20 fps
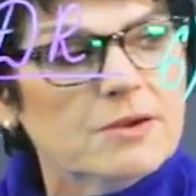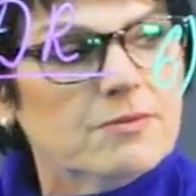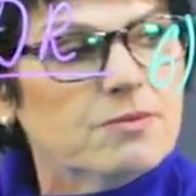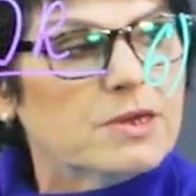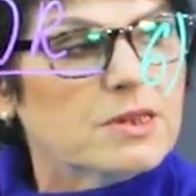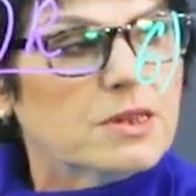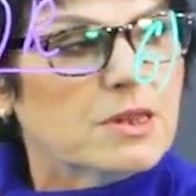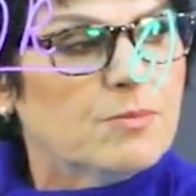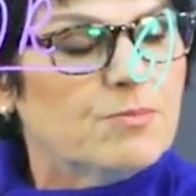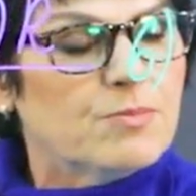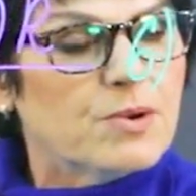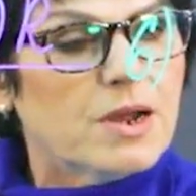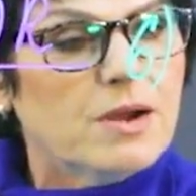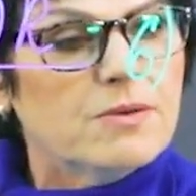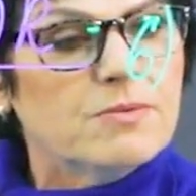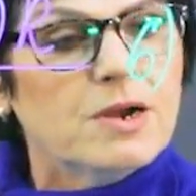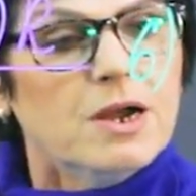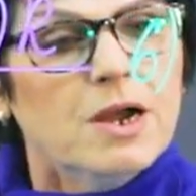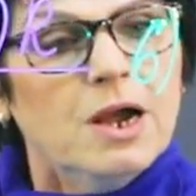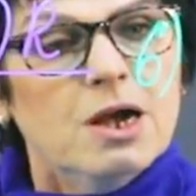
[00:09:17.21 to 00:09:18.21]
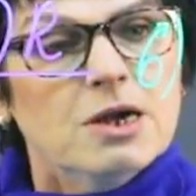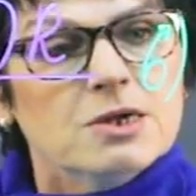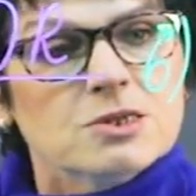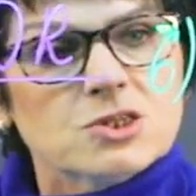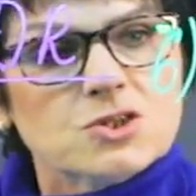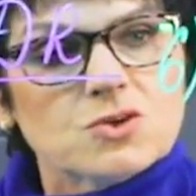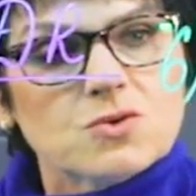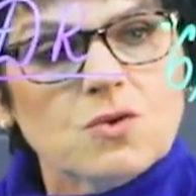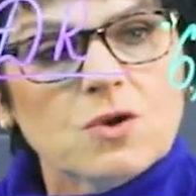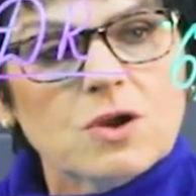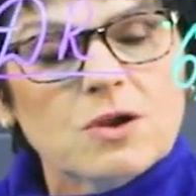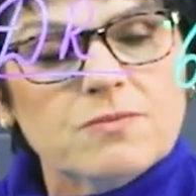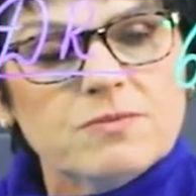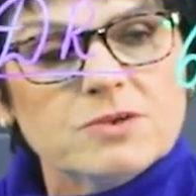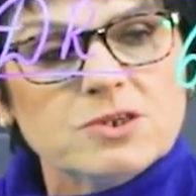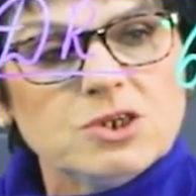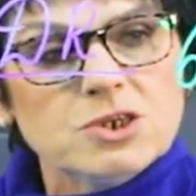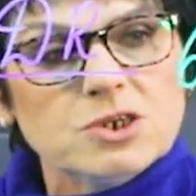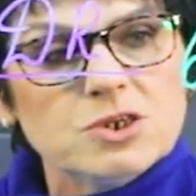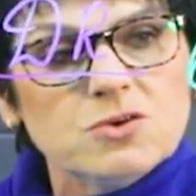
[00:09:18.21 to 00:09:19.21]
strictly in the order
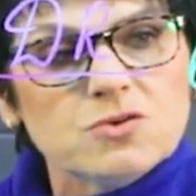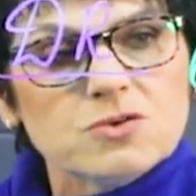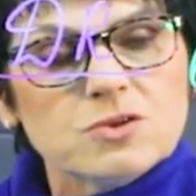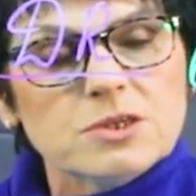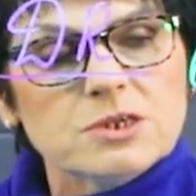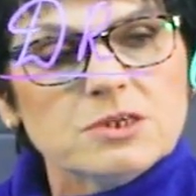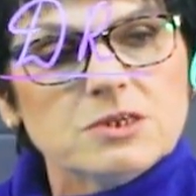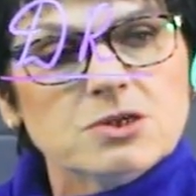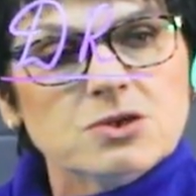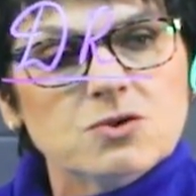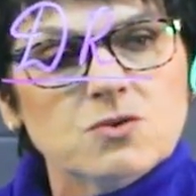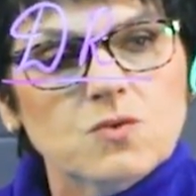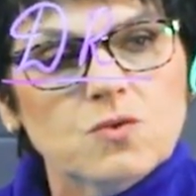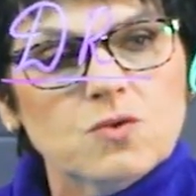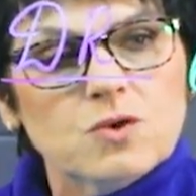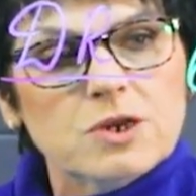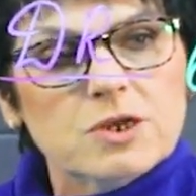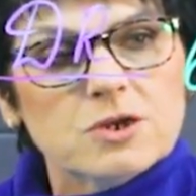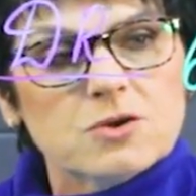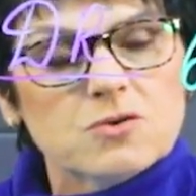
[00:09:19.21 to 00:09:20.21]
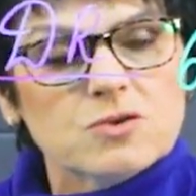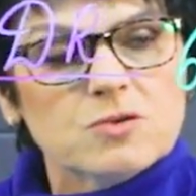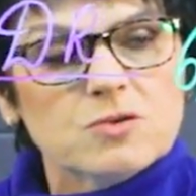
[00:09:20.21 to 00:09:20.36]
of carbon first,